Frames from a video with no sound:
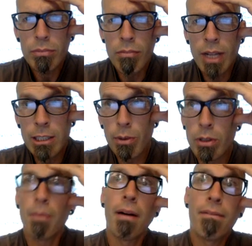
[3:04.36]
And so we were
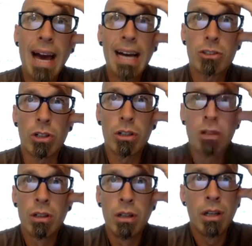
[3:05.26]
talking about faster
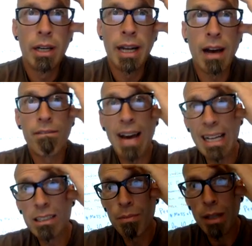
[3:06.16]
and how
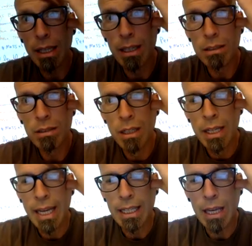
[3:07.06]
fast something is,
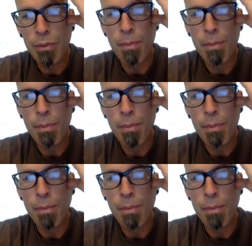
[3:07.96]
and can we